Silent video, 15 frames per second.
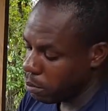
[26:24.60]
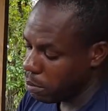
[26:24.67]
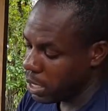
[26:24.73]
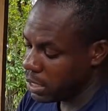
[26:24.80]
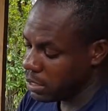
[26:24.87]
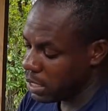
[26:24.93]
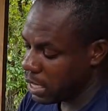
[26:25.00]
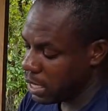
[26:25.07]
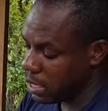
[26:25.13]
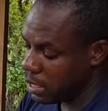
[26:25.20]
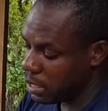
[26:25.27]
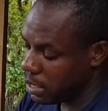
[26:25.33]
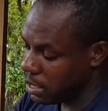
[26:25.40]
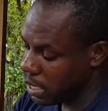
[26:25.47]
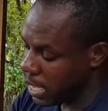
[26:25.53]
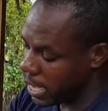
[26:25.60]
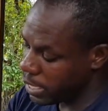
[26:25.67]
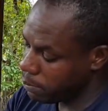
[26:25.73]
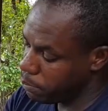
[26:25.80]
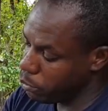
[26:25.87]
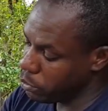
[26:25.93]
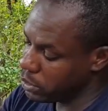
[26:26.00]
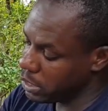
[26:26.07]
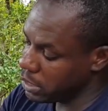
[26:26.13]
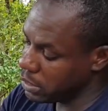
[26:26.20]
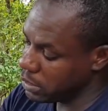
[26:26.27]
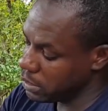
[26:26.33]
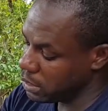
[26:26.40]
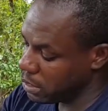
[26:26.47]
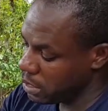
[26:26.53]
metal and put it
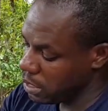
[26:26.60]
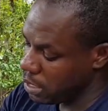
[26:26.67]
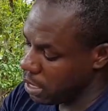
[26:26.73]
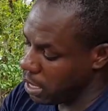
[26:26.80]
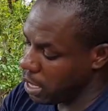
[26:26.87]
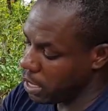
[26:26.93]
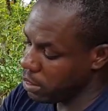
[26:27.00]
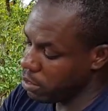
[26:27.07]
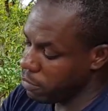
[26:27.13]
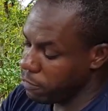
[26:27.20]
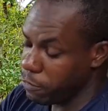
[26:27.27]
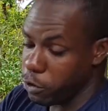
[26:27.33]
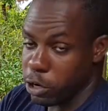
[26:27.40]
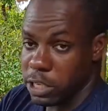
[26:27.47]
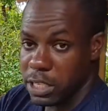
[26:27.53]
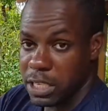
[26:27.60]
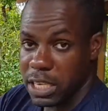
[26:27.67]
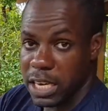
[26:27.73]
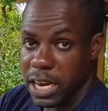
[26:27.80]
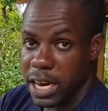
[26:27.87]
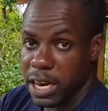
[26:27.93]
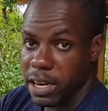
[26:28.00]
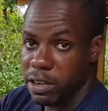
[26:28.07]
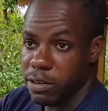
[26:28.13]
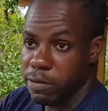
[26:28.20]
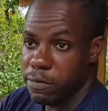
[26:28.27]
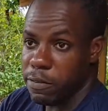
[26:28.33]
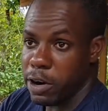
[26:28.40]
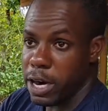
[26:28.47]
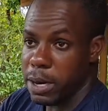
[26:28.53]
on the front here to
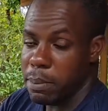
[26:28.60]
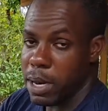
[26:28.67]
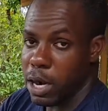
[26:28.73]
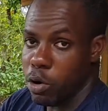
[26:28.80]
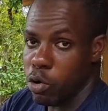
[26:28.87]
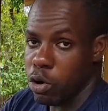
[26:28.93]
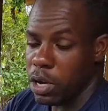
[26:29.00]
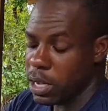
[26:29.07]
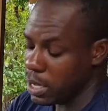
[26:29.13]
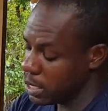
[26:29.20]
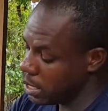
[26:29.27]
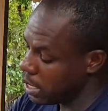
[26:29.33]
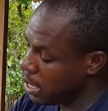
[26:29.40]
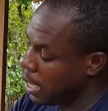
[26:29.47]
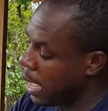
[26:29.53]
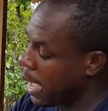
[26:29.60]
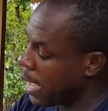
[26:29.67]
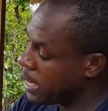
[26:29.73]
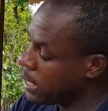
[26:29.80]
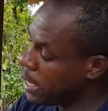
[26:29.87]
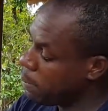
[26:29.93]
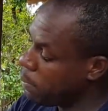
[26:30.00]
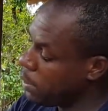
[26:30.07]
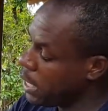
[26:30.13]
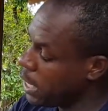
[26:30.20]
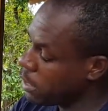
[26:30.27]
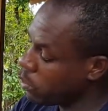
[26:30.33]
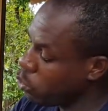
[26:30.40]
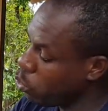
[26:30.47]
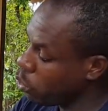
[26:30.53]
form a hook, and they
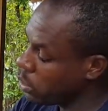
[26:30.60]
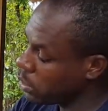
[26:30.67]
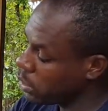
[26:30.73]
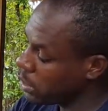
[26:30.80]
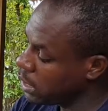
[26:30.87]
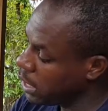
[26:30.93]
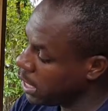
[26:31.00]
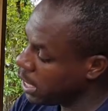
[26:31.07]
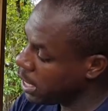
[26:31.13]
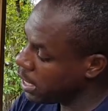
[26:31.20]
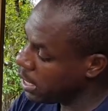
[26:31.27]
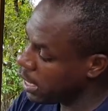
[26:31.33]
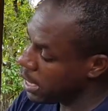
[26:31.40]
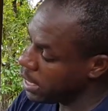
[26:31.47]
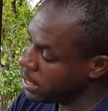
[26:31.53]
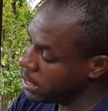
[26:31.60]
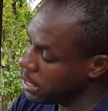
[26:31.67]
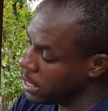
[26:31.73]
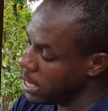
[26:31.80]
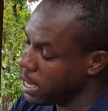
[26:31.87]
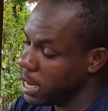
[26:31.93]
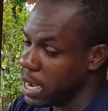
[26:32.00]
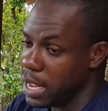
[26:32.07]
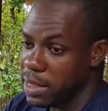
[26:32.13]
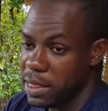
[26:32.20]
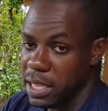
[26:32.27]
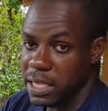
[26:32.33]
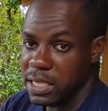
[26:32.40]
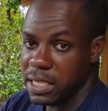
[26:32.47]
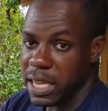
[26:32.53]
place hooks here and here on
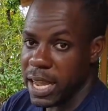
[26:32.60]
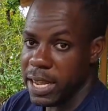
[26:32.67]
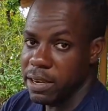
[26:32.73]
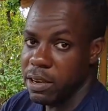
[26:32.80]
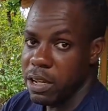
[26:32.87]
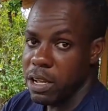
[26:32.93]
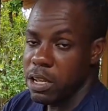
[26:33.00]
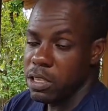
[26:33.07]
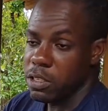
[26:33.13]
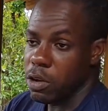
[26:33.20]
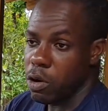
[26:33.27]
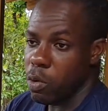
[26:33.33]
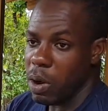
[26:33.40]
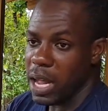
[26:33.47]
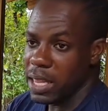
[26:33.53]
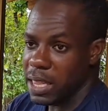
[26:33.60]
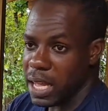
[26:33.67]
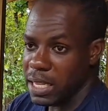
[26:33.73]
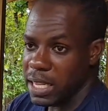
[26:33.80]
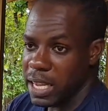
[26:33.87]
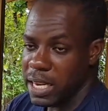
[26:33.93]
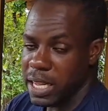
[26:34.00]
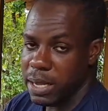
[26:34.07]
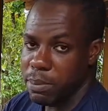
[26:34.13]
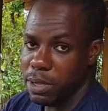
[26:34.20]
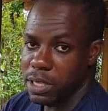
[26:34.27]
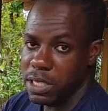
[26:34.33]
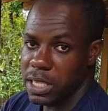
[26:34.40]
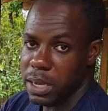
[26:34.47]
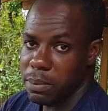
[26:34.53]
this side. So what that
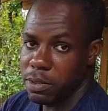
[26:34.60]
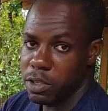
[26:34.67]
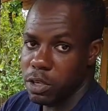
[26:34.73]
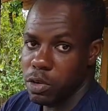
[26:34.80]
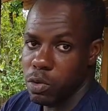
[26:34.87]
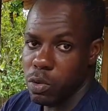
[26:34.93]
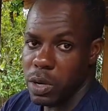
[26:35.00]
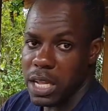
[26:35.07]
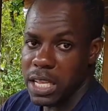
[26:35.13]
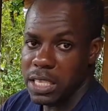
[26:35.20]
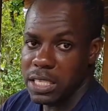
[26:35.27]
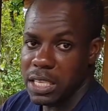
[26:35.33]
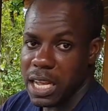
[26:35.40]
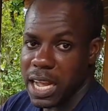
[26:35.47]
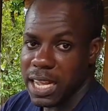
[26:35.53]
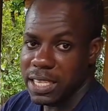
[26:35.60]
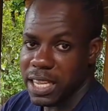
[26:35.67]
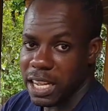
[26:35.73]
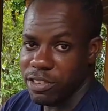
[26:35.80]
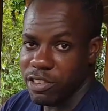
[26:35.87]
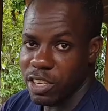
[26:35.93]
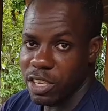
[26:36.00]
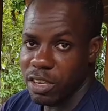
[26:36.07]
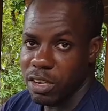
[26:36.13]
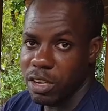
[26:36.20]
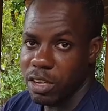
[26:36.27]
enables them to do is to attach it